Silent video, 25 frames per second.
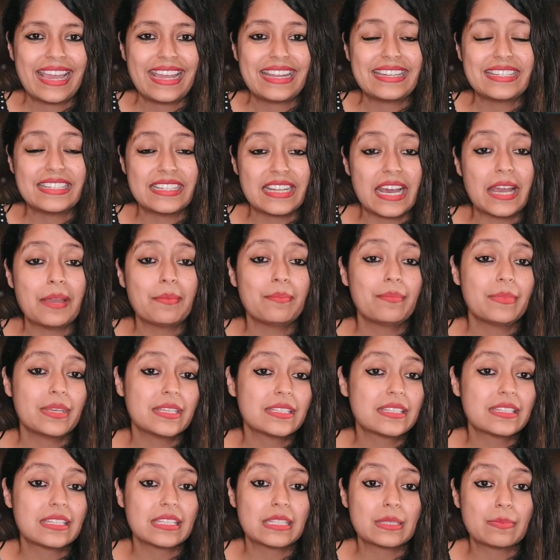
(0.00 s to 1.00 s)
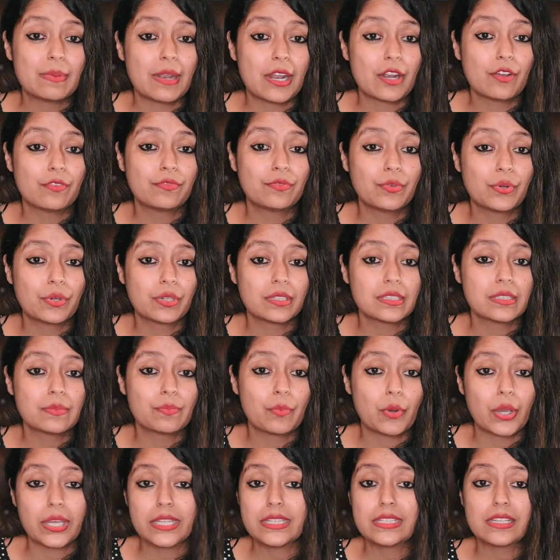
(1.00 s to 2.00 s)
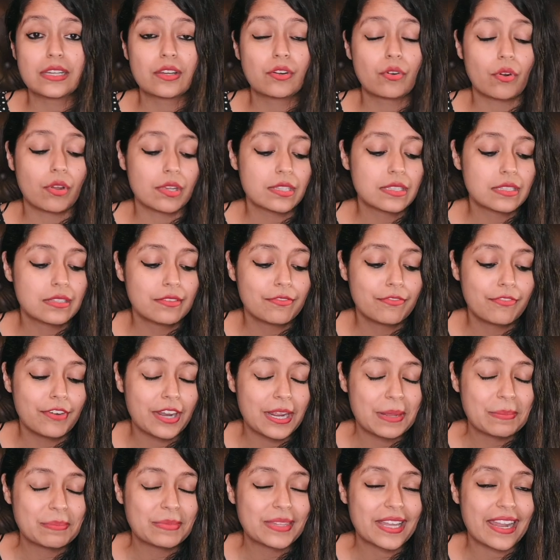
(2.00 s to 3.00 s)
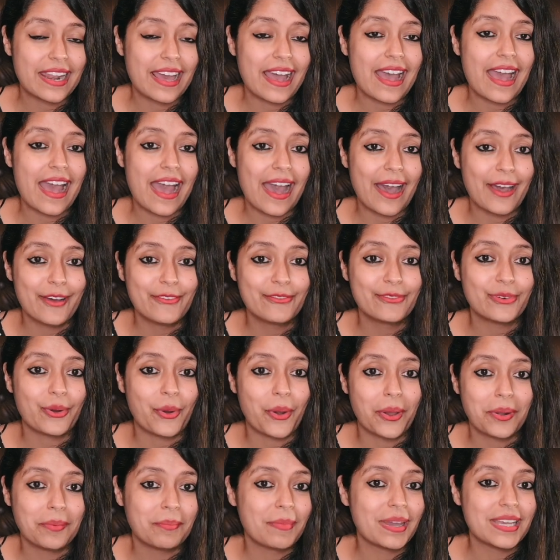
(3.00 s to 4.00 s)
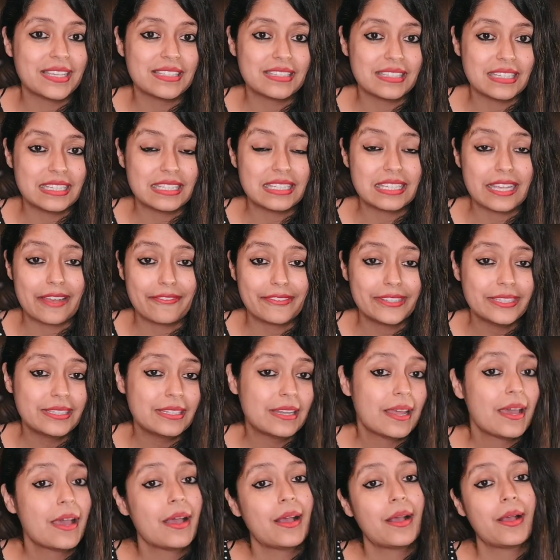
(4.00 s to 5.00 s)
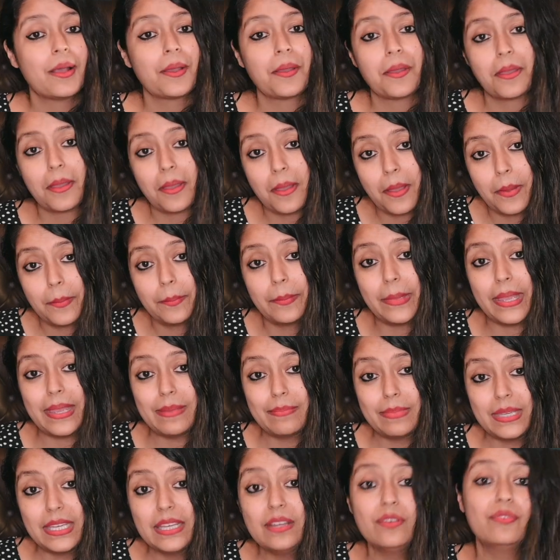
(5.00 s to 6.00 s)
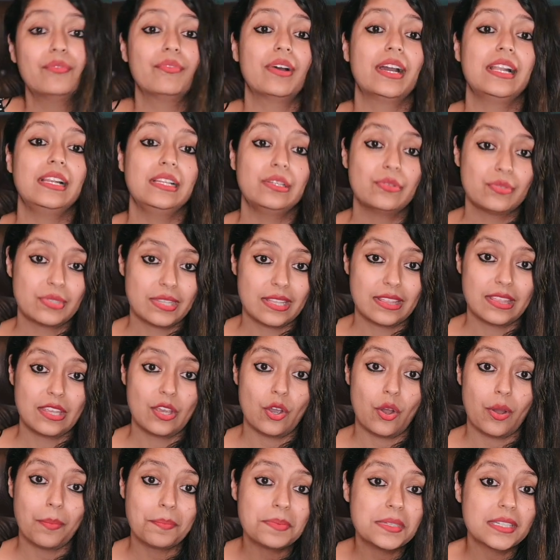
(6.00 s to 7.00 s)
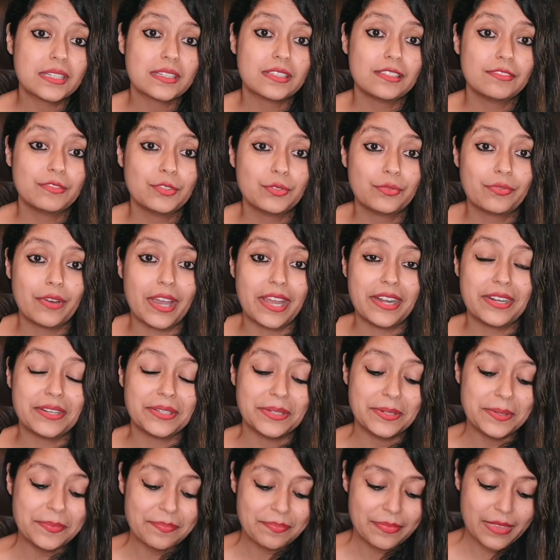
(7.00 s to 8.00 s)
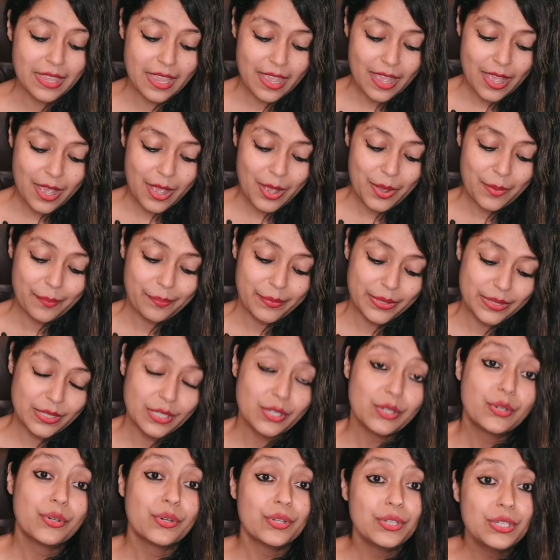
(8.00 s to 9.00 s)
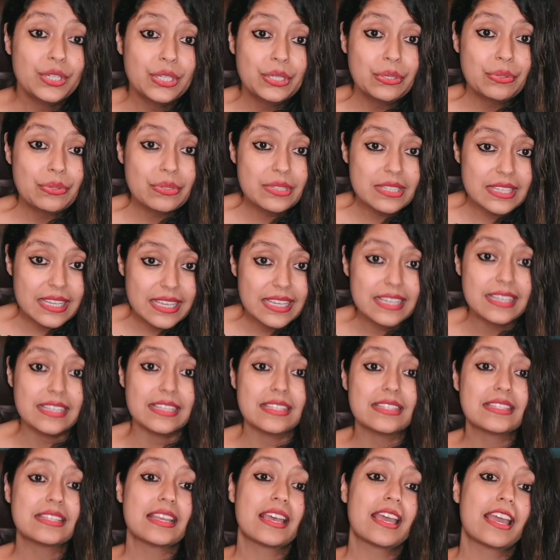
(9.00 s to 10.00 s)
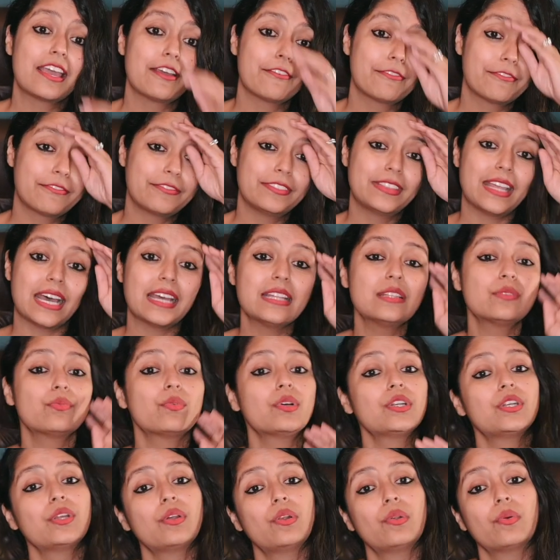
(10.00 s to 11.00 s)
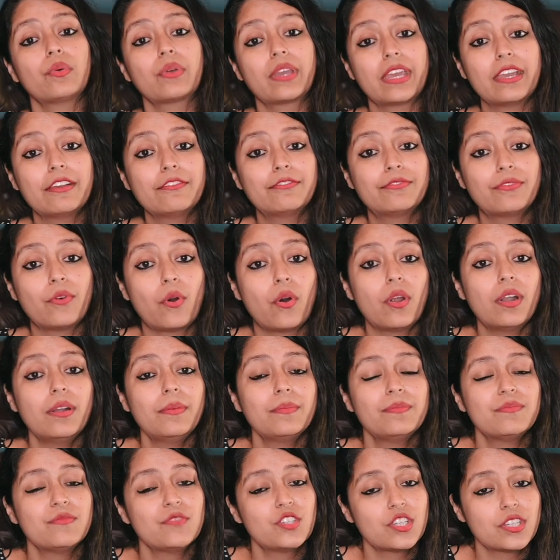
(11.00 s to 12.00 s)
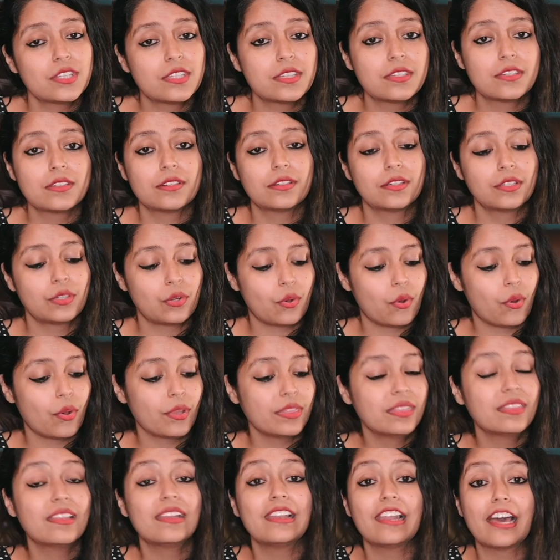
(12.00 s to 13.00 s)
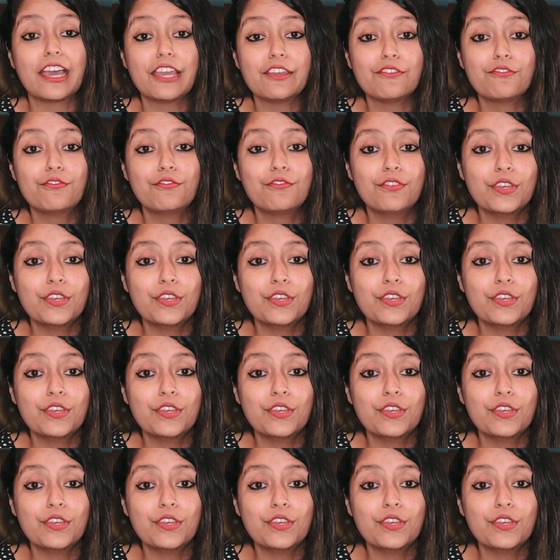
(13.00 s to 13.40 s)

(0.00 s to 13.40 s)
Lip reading: Did I miss the spread of focus points across the frame that I have on my Z7? Maybe while using the optical viewfinder. But the good news is, if that's what you're looking for, just turn on the live